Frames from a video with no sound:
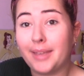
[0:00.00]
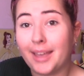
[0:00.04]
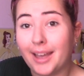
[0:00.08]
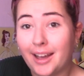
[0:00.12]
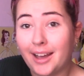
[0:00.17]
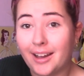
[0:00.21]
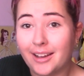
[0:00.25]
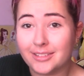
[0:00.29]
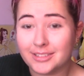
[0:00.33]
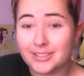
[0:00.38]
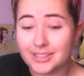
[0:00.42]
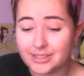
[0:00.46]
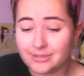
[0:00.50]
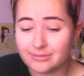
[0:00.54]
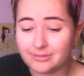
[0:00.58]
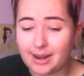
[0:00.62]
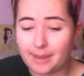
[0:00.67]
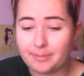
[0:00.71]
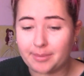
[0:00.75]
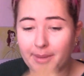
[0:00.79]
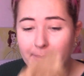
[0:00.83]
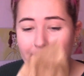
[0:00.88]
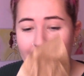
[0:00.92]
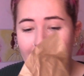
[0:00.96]
But yeah, I'll just
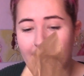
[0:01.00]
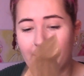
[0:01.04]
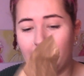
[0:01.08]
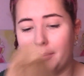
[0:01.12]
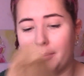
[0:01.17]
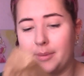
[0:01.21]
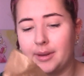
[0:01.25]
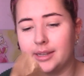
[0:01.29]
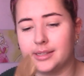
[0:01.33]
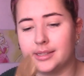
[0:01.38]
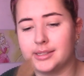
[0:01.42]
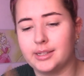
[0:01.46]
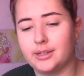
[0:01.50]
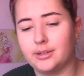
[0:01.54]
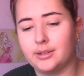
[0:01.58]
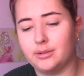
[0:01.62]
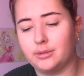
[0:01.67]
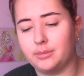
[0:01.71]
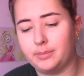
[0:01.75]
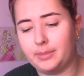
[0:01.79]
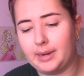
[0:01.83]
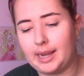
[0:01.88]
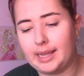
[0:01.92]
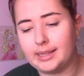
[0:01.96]
wrap that back up in its
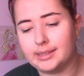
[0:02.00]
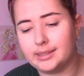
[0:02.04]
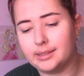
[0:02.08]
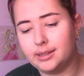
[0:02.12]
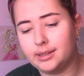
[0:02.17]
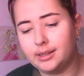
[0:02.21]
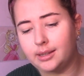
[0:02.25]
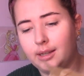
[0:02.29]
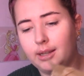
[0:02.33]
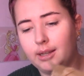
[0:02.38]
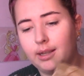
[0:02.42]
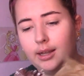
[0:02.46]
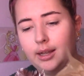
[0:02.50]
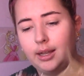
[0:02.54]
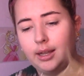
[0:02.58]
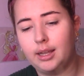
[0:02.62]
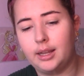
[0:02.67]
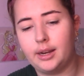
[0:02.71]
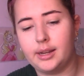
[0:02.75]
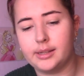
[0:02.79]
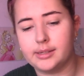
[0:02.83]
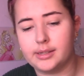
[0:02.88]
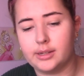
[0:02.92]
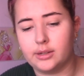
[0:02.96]
little plastic,
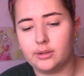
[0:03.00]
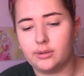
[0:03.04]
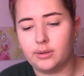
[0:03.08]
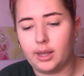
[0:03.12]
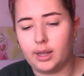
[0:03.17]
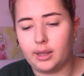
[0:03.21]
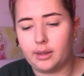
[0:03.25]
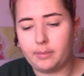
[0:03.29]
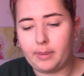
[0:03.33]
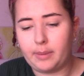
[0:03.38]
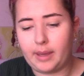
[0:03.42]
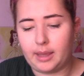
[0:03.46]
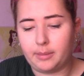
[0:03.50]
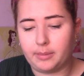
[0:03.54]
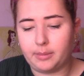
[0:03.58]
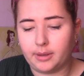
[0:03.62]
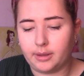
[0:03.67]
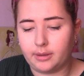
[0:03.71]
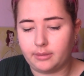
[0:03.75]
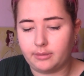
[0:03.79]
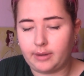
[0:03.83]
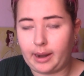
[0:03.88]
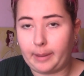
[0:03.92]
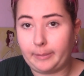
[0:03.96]
its little like
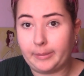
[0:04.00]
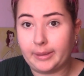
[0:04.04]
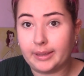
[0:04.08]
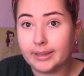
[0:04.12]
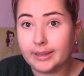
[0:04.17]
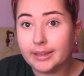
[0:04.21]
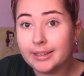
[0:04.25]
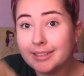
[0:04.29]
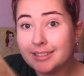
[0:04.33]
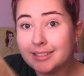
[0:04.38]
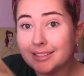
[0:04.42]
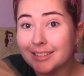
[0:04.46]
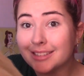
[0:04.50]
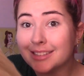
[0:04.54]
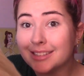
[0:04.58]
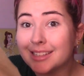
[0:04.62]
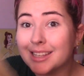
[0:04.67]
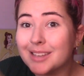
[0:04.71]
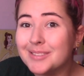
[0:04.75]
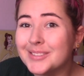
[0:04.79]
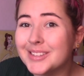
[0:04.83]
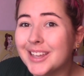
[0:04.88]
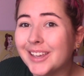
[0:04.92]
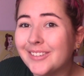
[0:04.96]
paper wrapping, just to
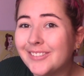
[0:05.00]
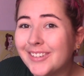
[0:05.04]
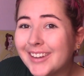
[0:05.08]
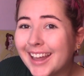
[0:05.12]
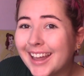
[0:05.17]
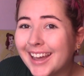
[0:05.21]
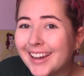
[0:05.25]
keep safe for